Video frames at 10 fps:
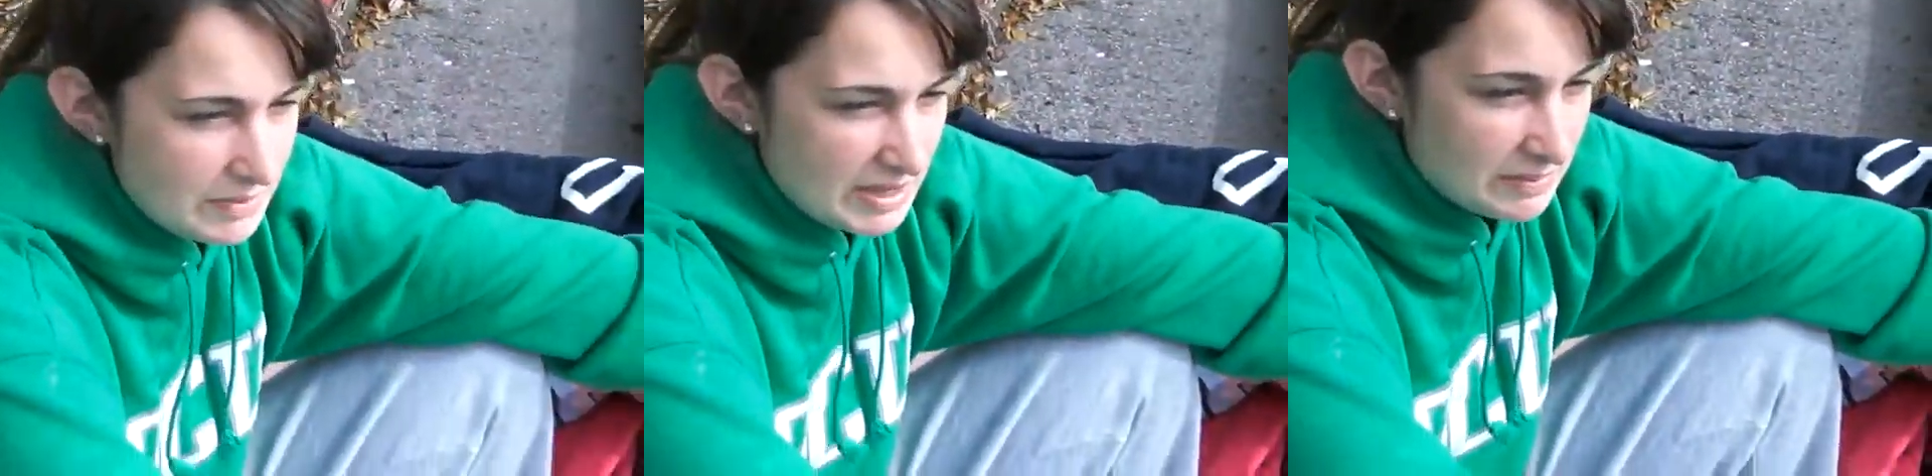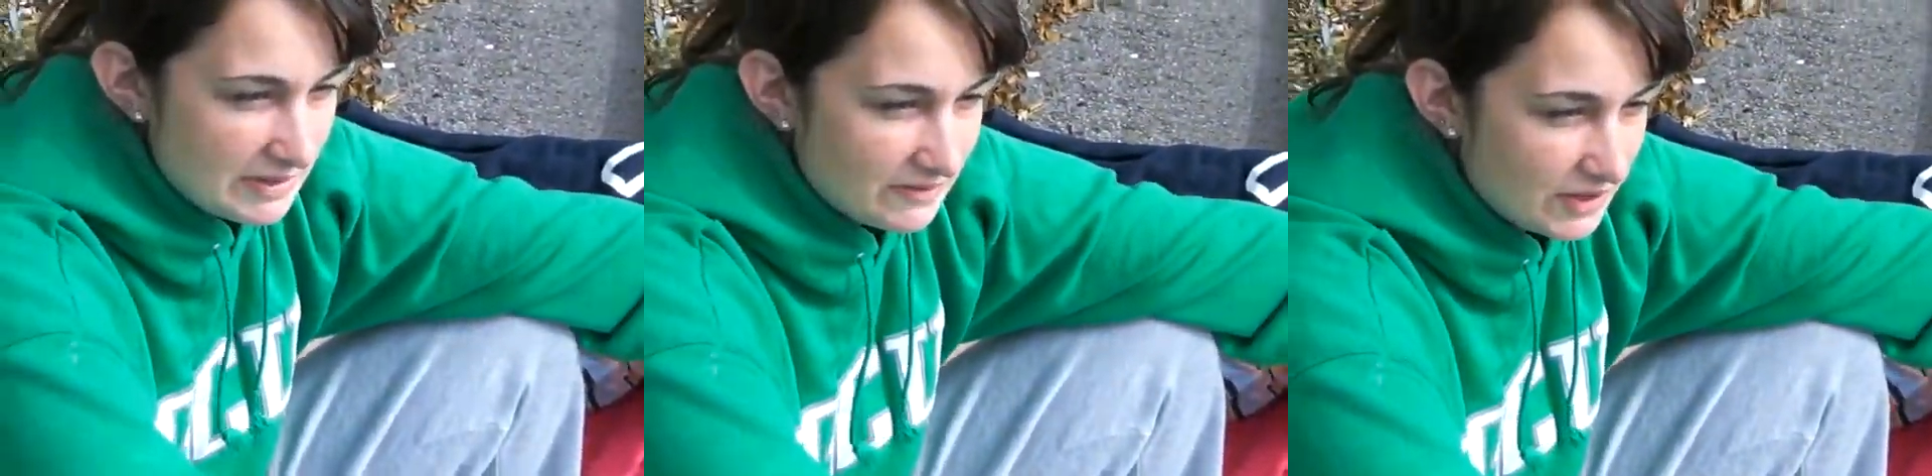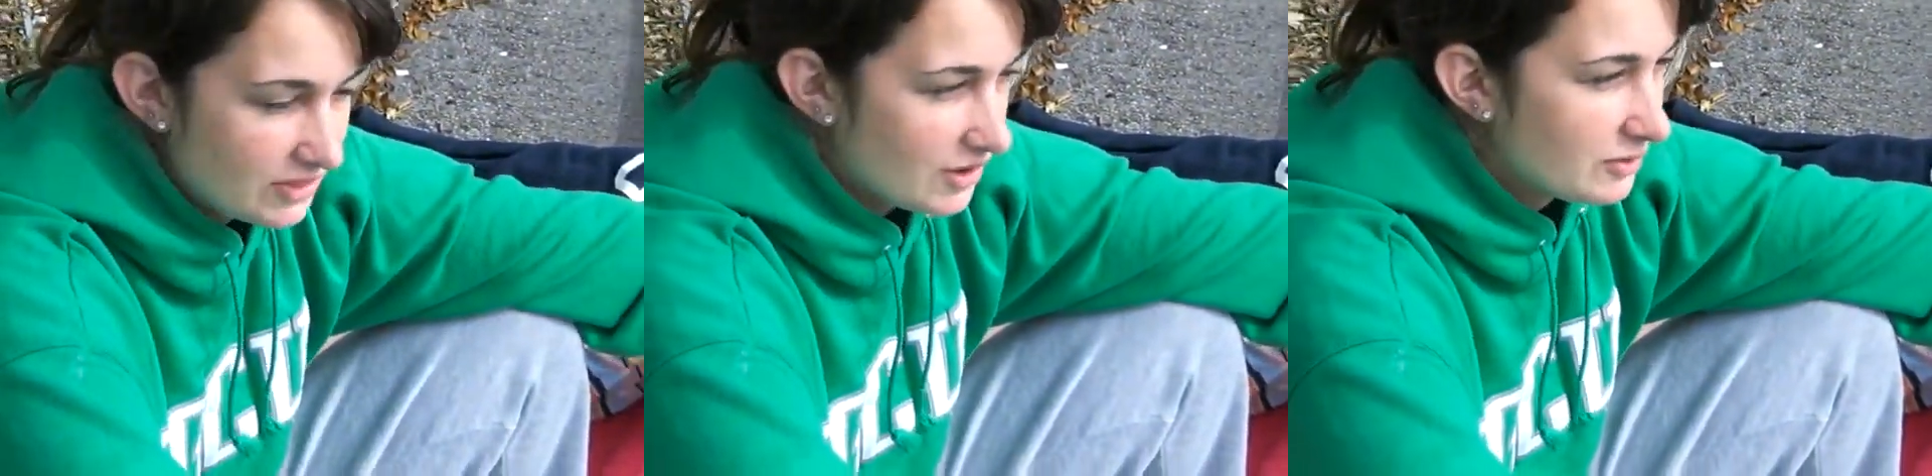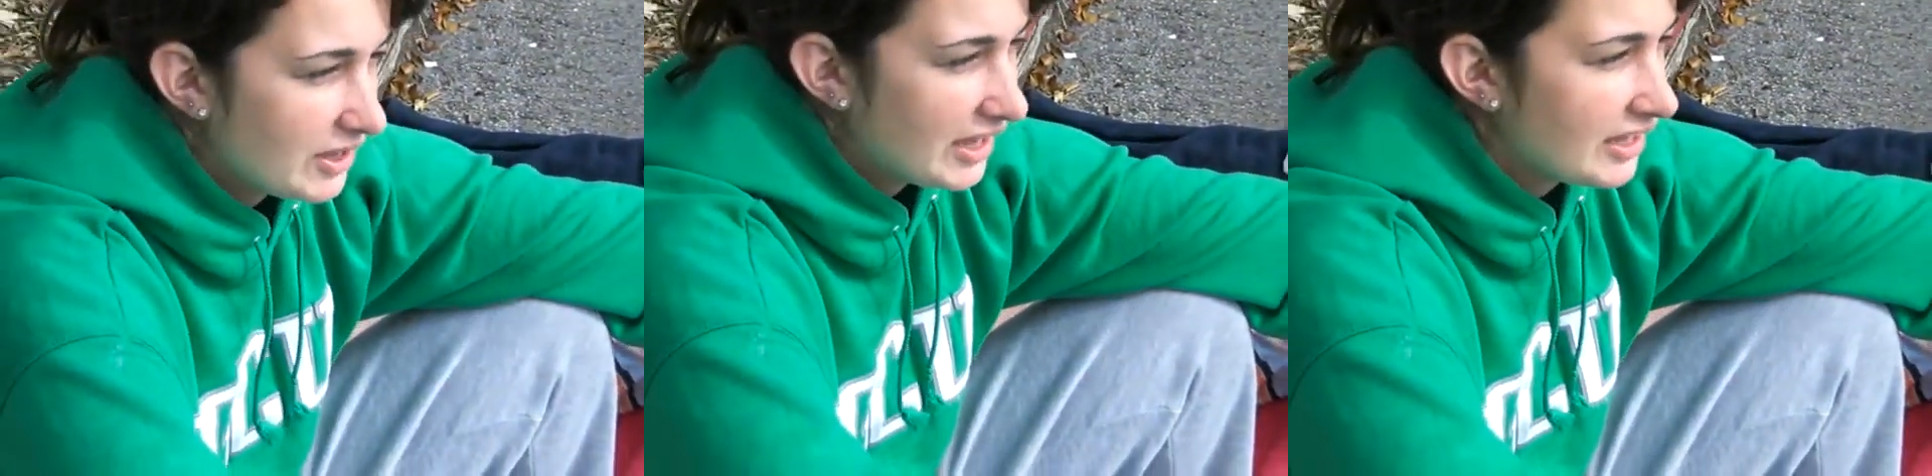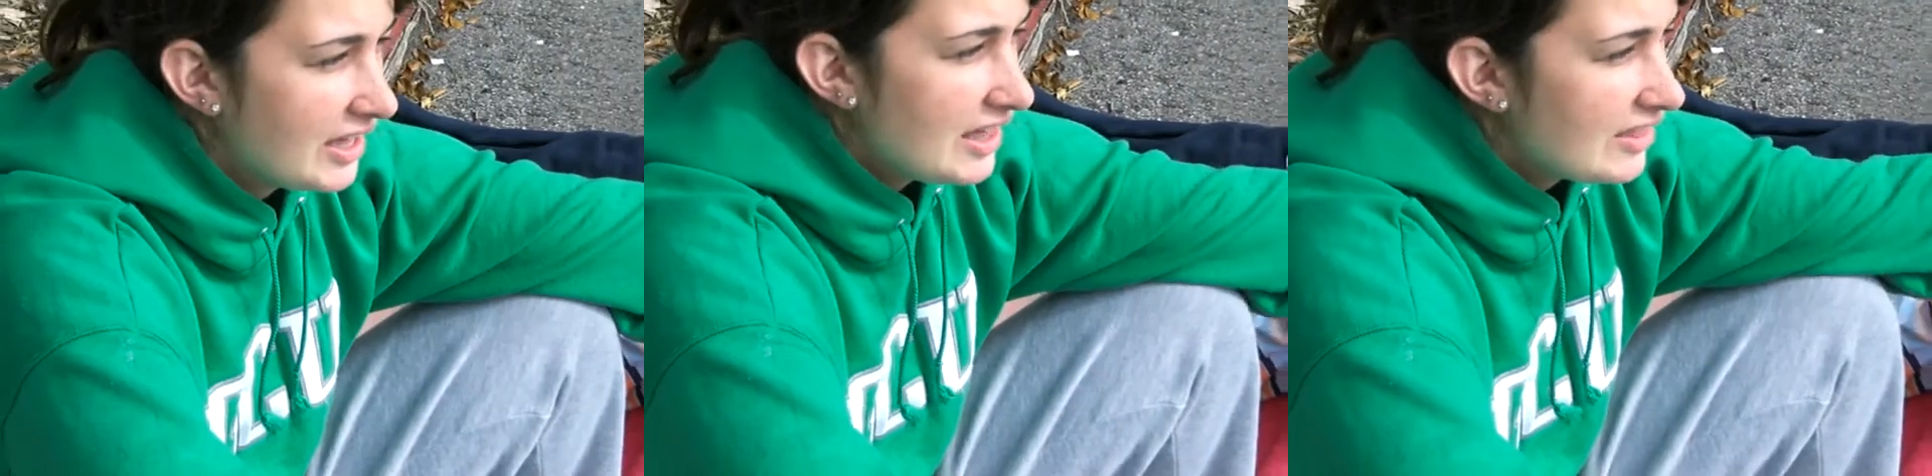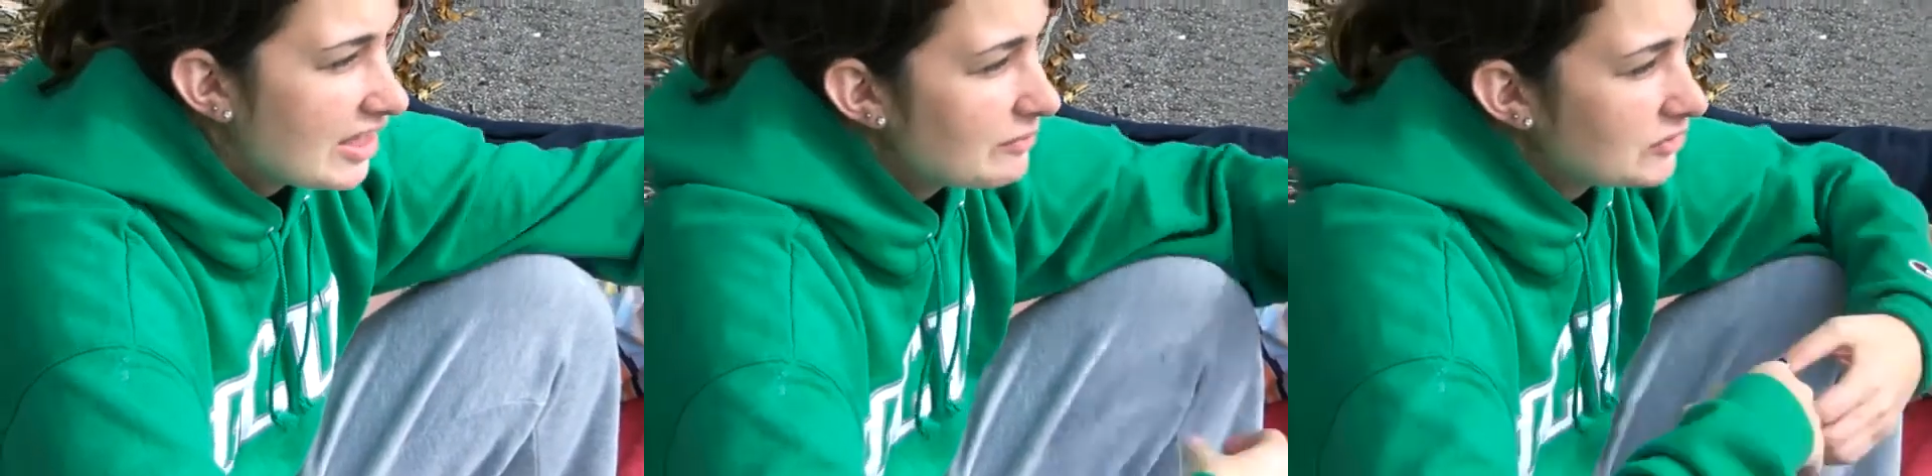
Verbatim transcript: made me feel that way. That